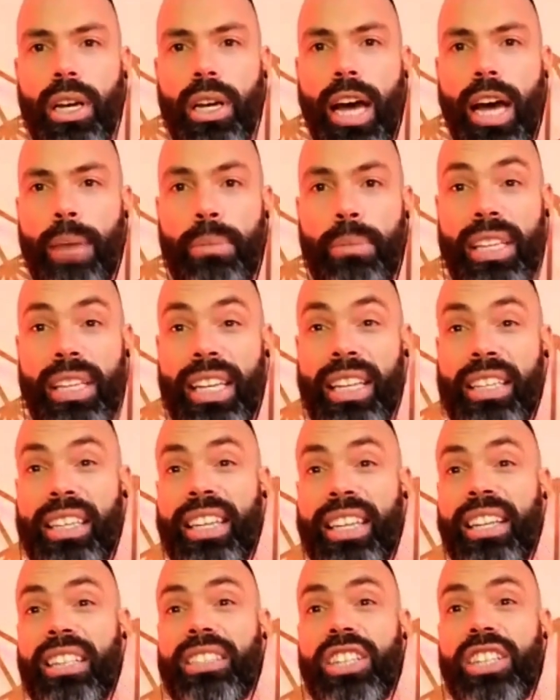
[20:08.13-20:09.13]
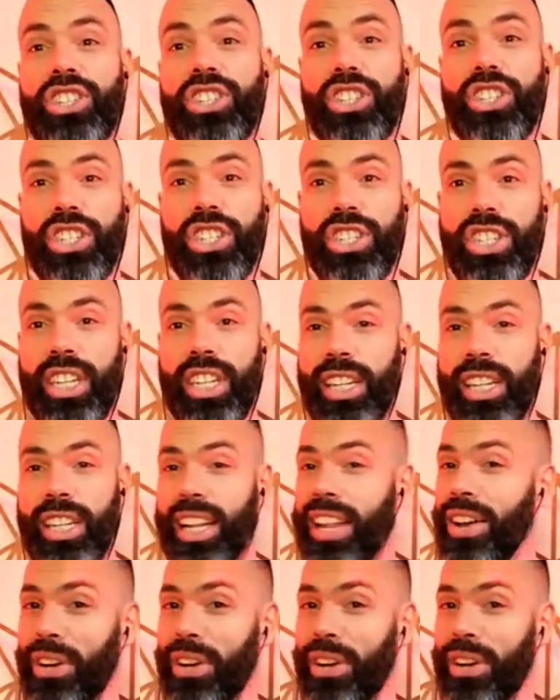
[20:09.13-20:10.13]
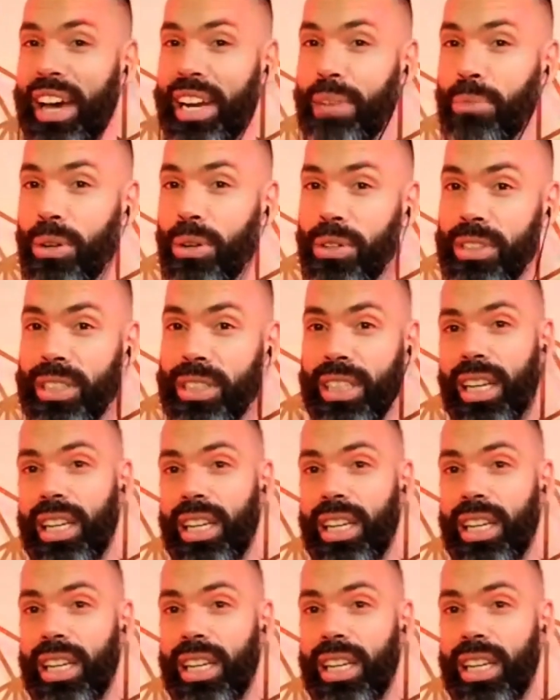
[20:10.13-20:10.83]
I mean, it kills a shitload of animals.